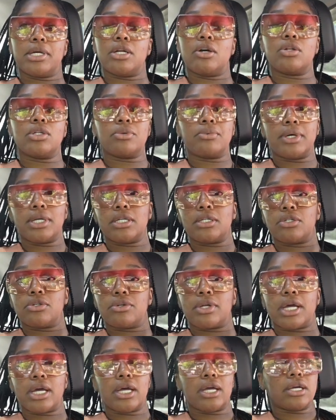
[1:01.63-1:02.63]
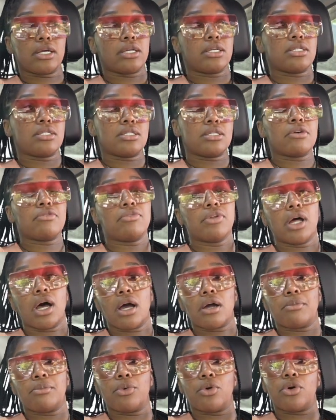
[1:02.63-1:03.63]
And the only way to do that is to
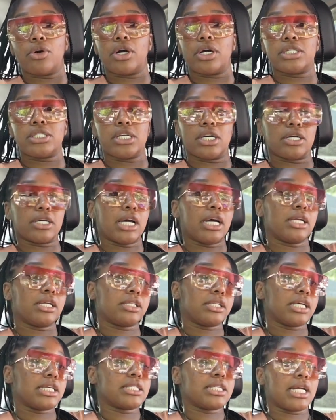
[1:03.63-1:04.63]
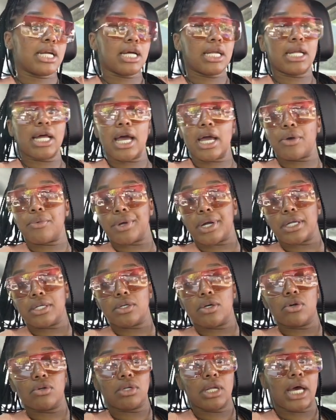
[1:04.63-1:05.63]
vlog more, tell y'all the things that I like, what I
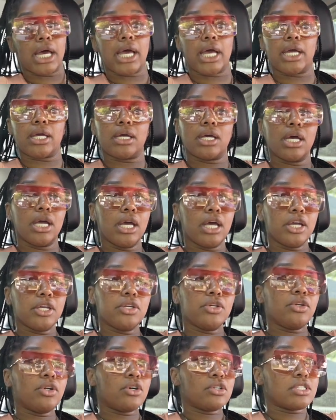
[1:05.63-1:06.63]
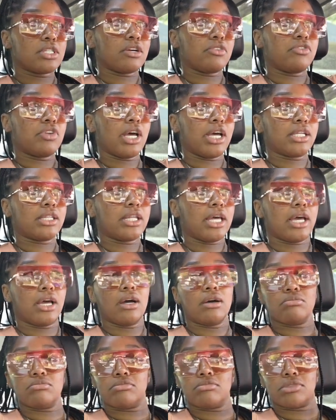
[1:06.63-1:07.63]
don't like, you know, stuff like that.
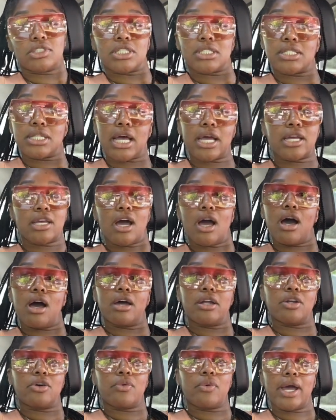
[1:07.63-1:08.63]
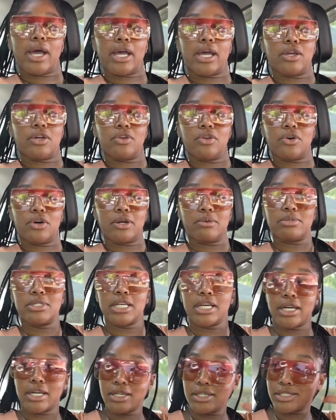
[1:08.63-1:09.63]
I'm just like y'all in a way, you know what I'm
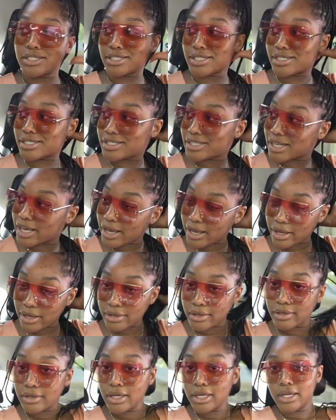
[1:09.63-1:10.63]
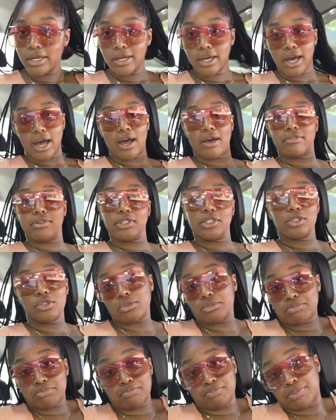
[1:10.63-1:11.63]
saying? It's just that I have a
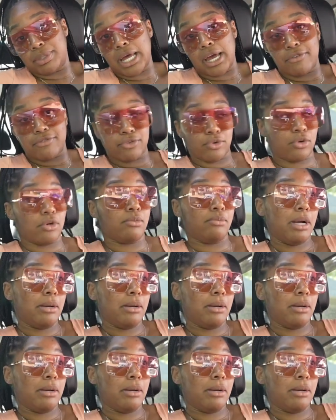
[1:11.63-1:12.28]
little platform.